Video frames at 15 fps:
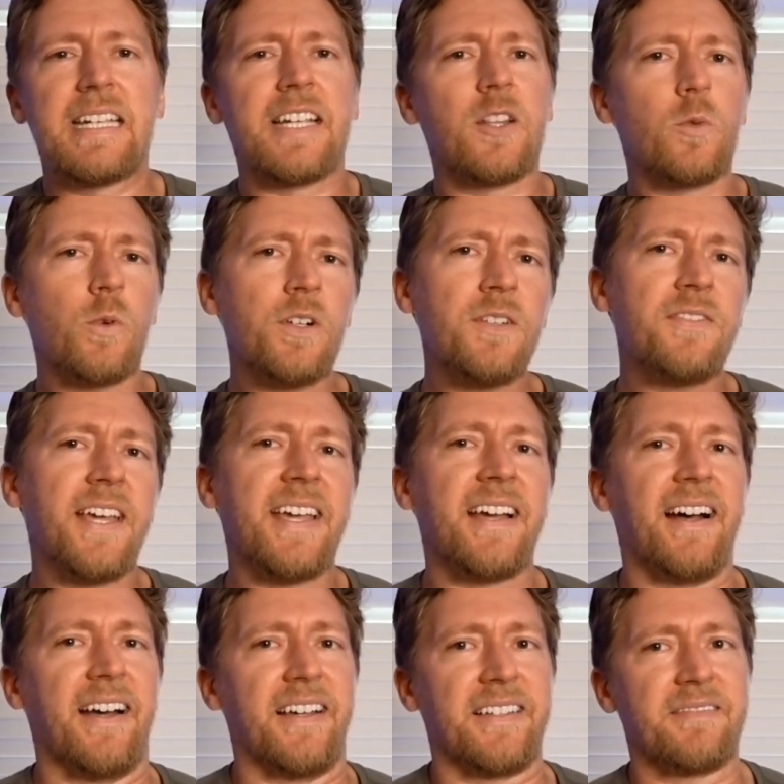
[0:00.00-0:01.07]
In the world of
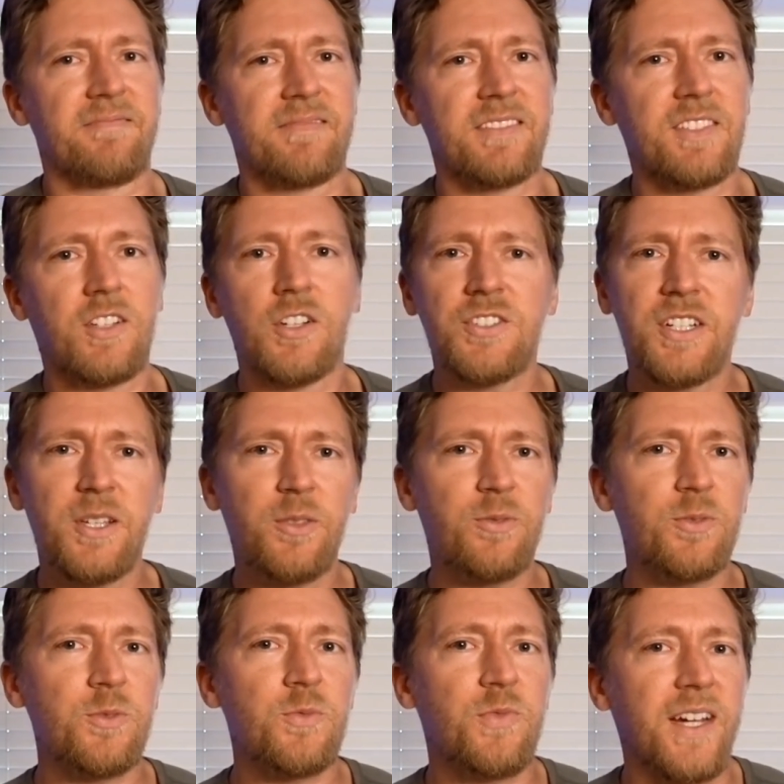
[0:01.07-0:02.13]
AI, searching
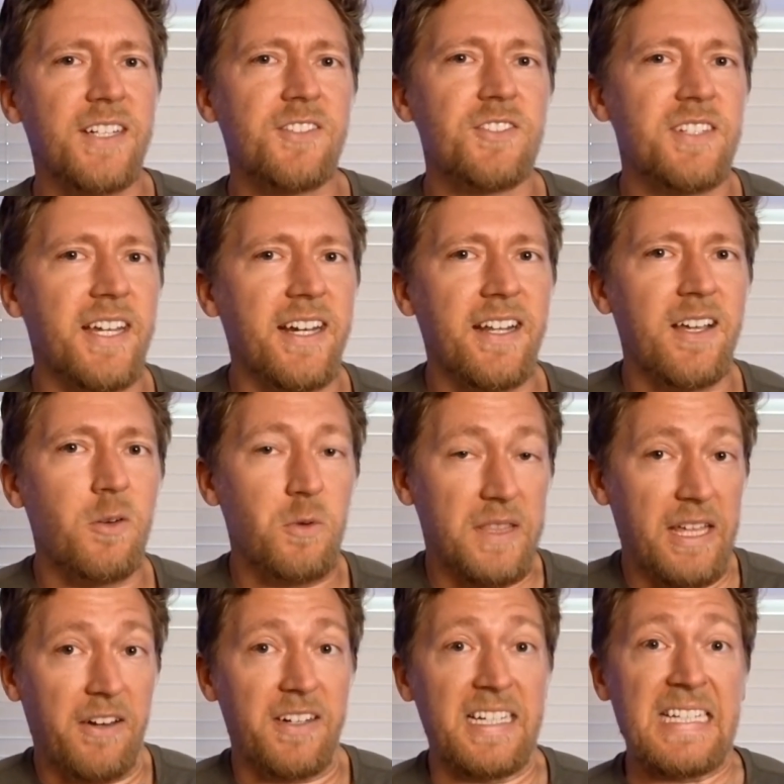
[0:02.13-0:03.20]
through vector data
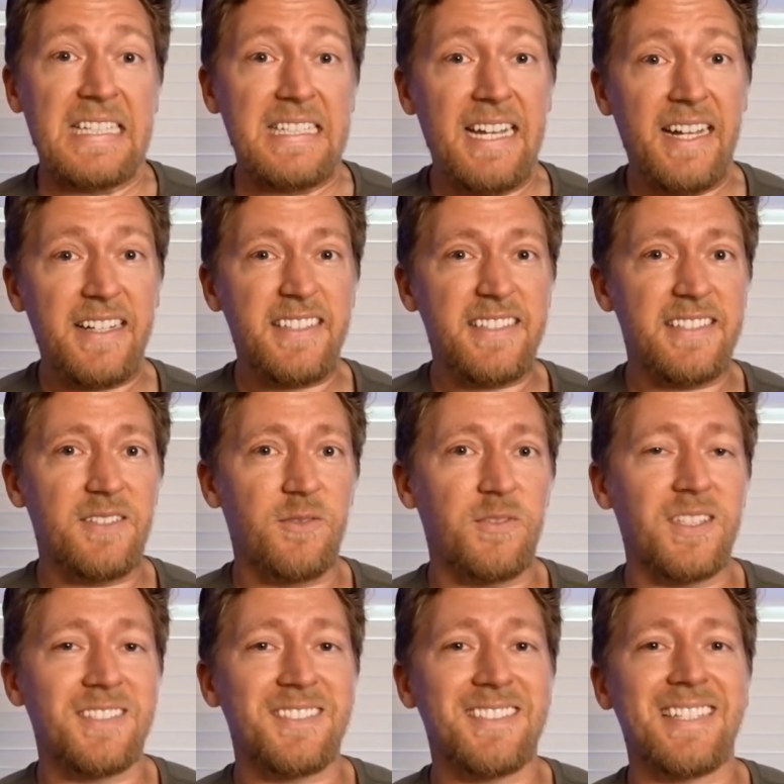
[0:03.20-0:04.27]
without an index
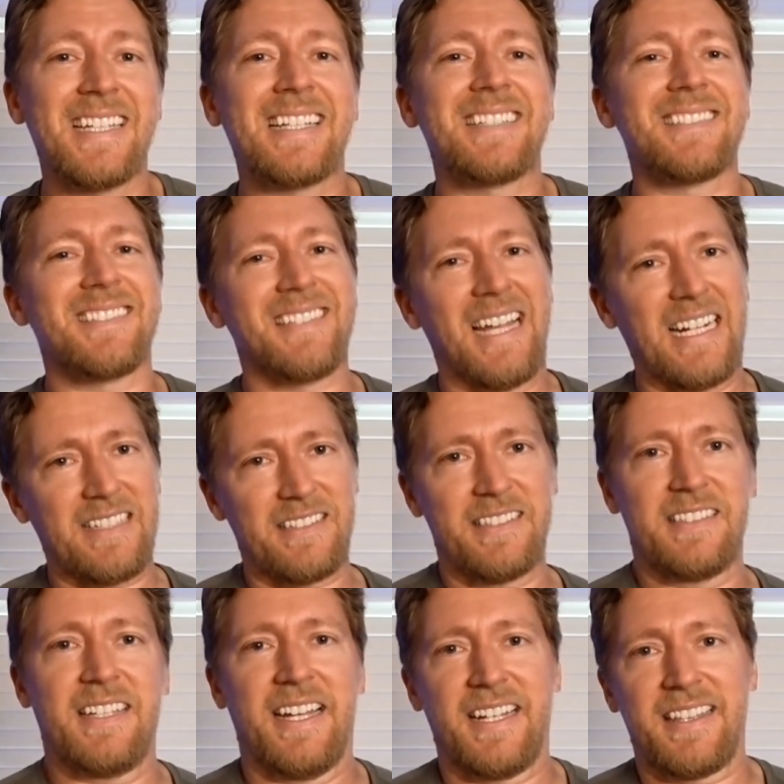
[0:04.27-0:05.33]
feels exactly
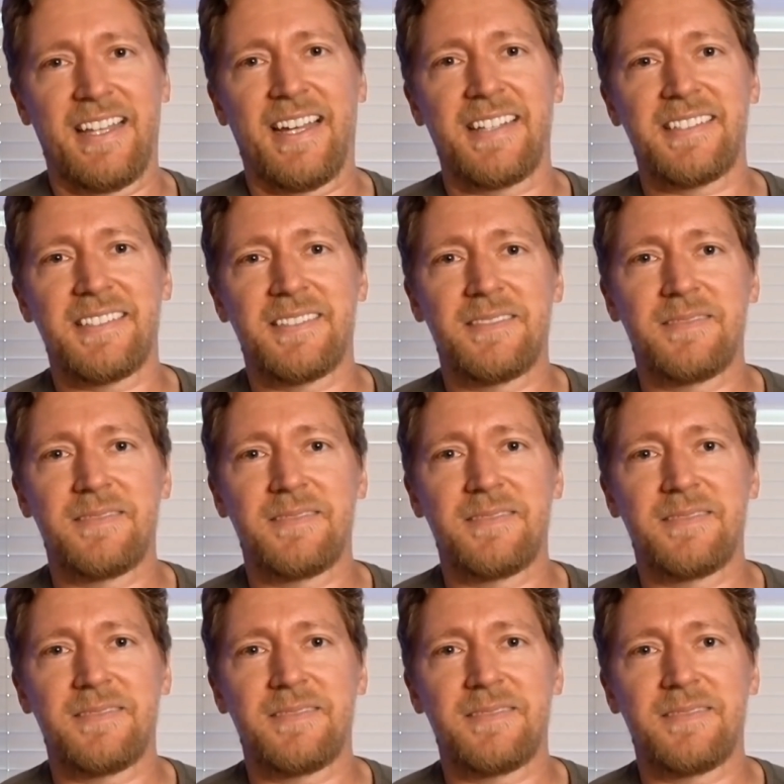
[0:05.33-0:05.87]
like that.